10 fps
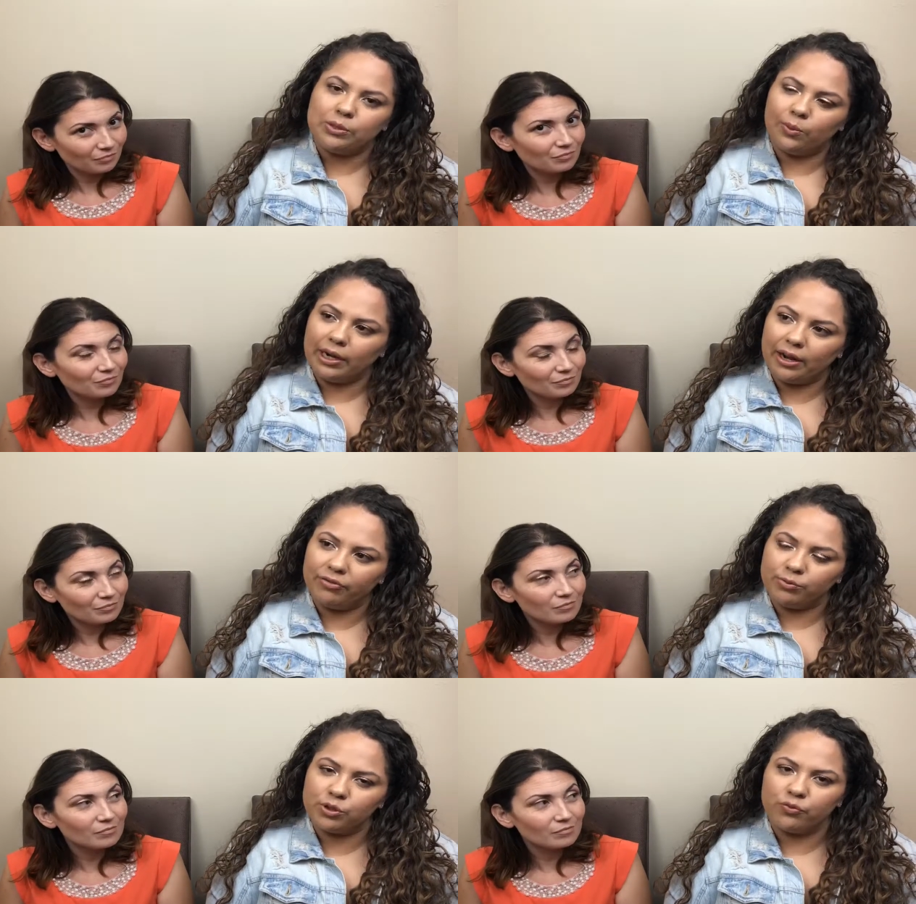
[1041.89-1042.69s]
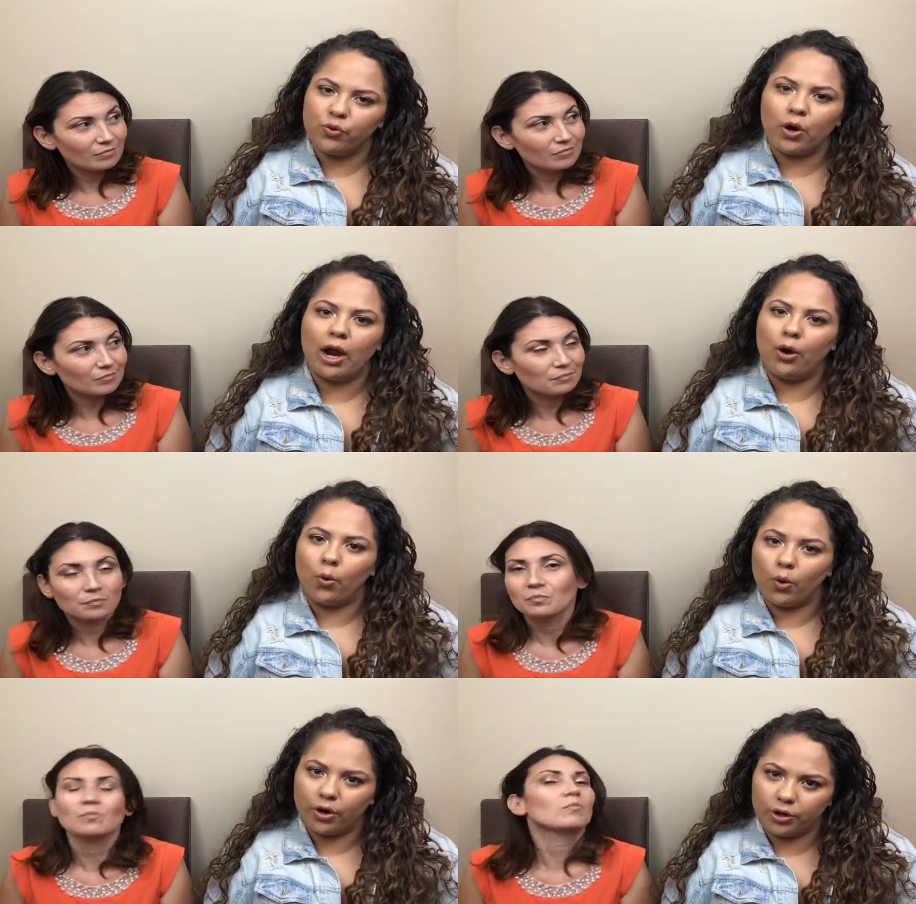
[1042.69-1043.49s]
Speaker 1: the one I got mm-hmm. from Sephora I
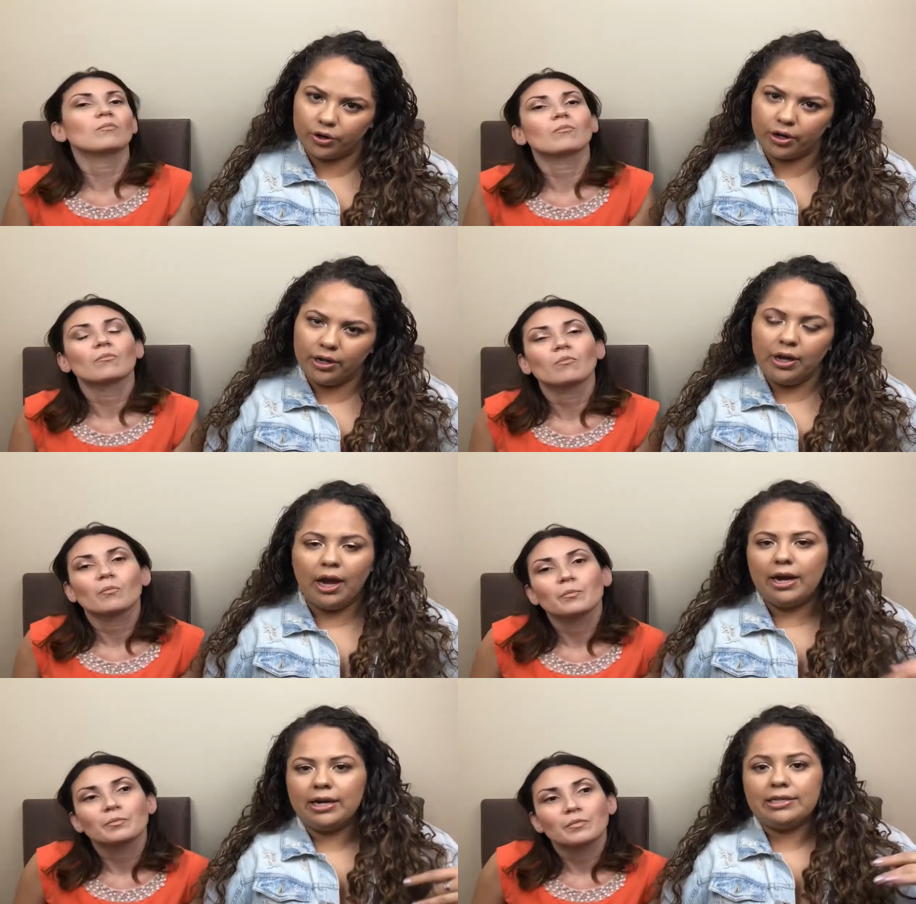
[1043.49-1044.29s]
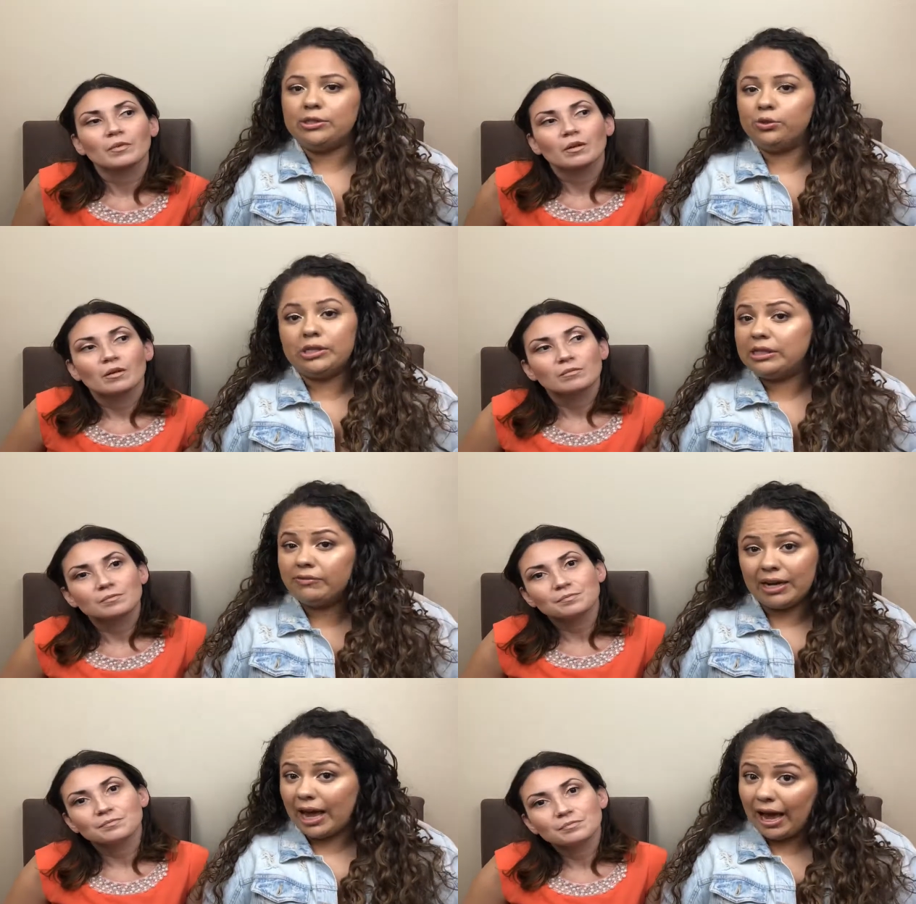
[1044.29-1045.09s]
ordered and I still didn't
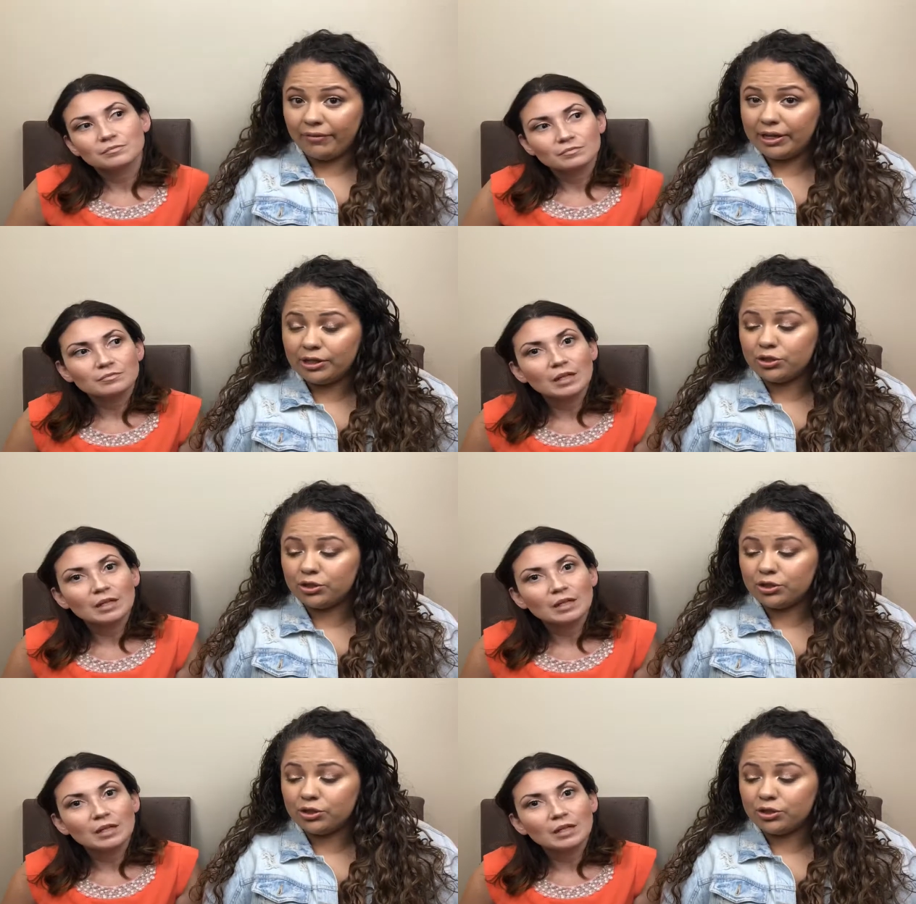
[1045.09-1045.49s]
even have it.